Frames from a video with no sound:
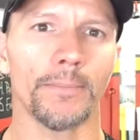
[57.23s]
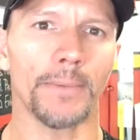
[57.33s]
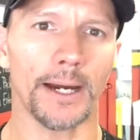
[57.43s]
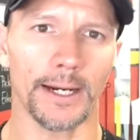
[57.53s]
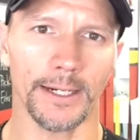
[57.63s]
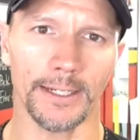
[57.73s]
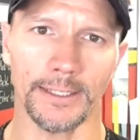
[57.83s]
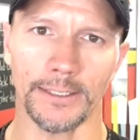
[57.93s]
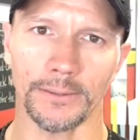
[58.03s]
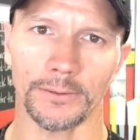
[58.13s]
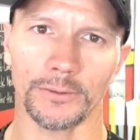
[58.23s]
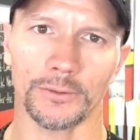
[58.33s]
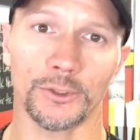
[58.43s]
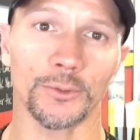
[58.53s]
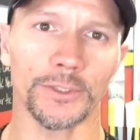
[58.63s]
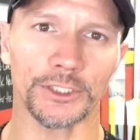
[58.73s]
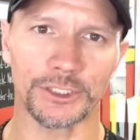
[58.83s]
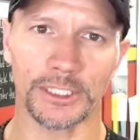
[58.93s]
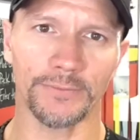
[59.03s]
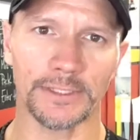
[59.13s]
by doing
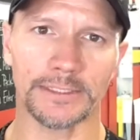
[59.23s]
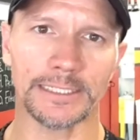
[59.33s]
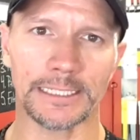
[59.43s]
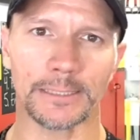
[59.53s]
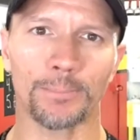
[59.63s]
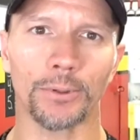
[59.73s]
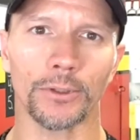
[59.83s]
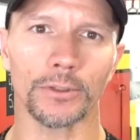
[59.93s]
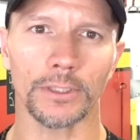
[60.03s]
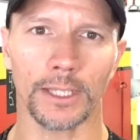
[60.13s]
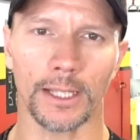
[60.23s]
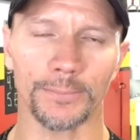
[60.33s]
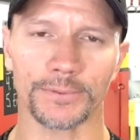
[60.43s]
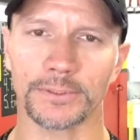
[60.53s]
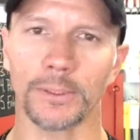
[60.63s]
GVT pull-ups.